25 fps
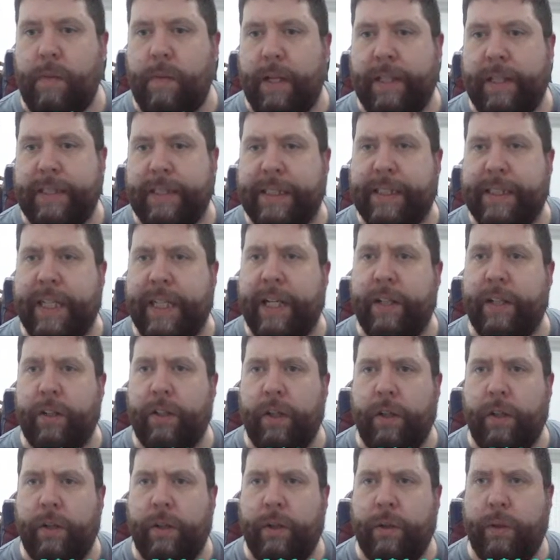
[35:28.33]
Say
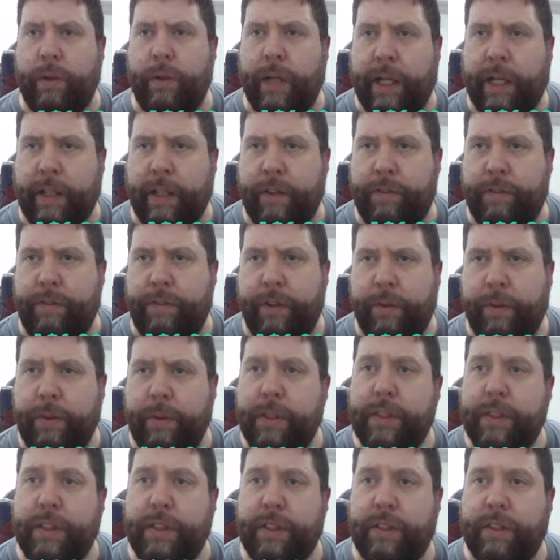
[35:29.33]
hello, other
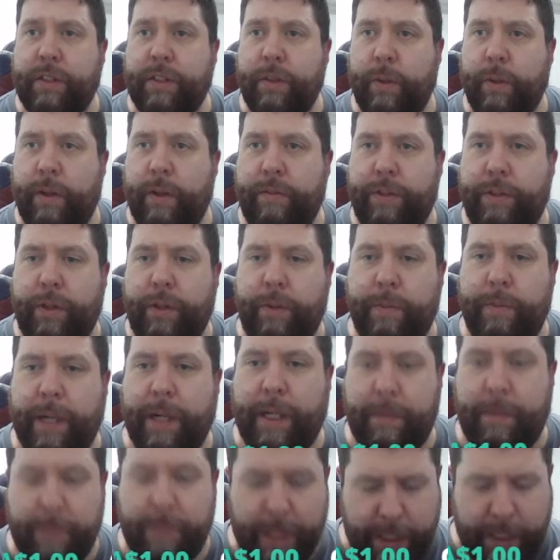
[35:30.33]
viewers, whoever you
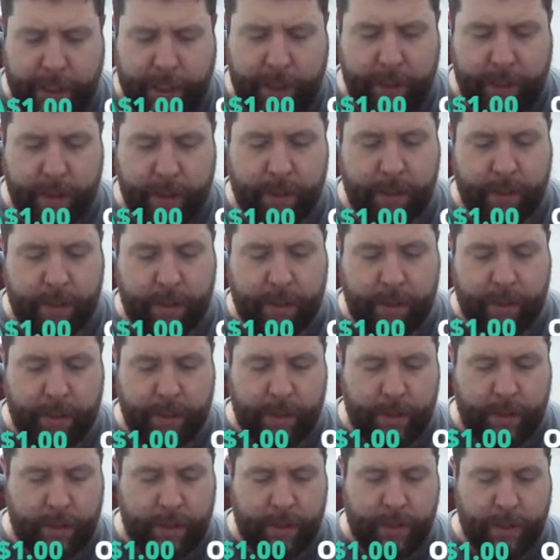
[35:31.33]
may be.
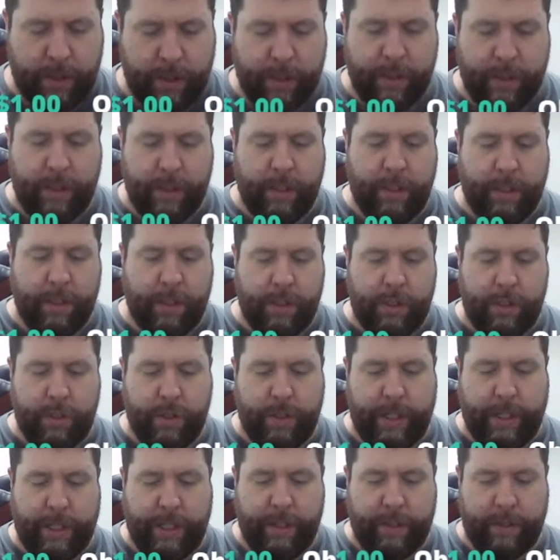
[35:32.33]

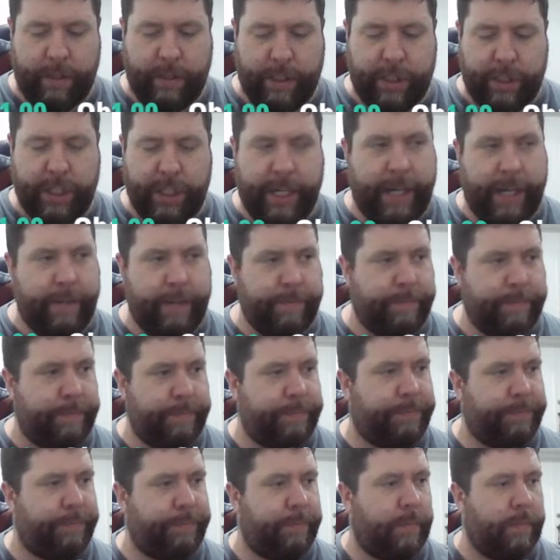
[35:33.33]
Join in on the chat.
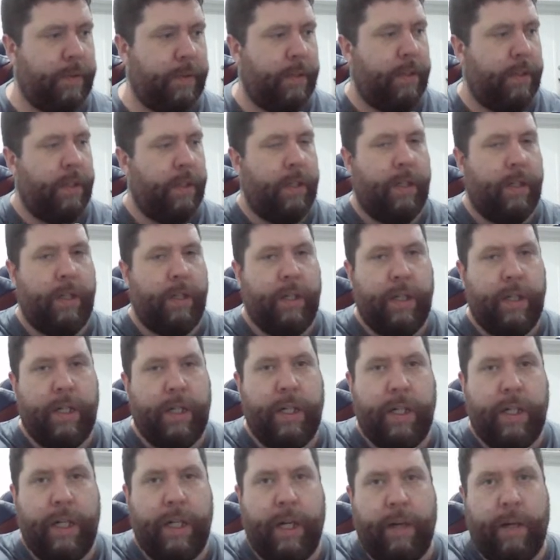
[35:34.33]

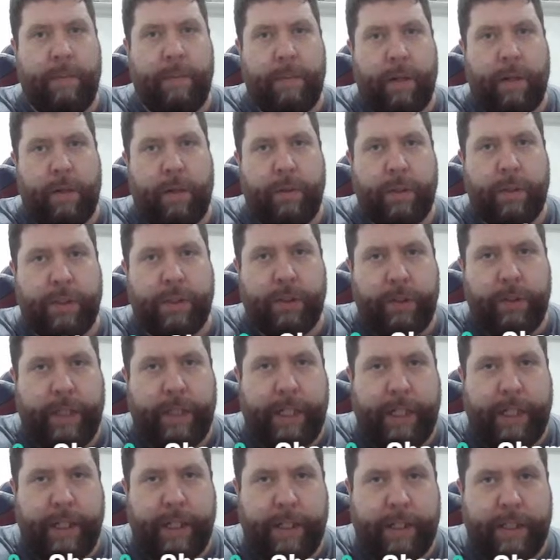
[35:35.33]
I was
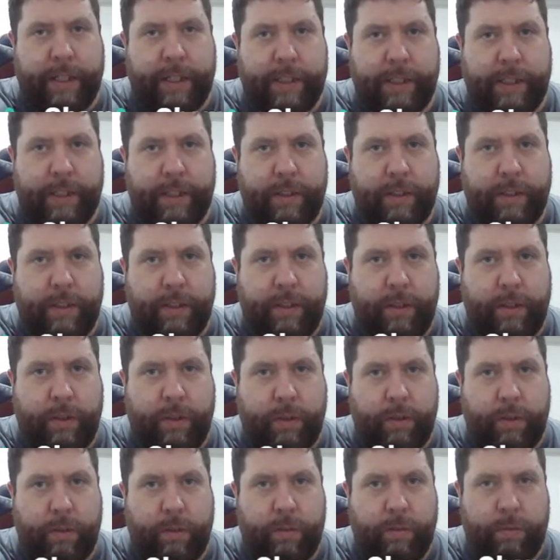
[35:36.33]
looking at this
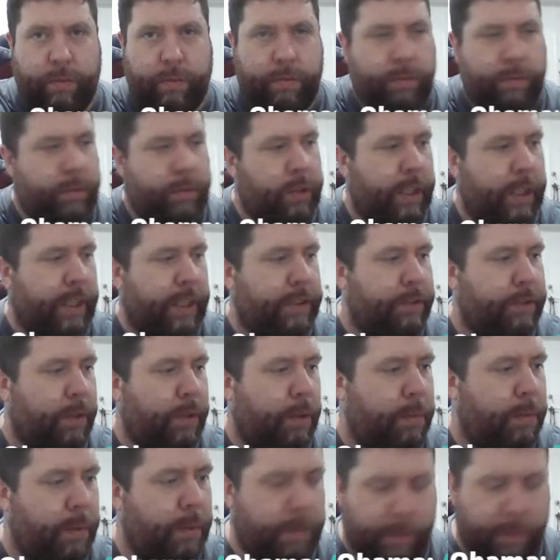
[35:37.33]
little
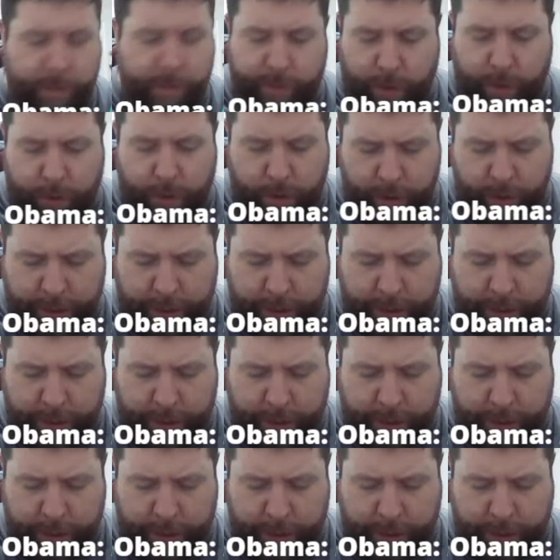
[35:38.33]
transformer before.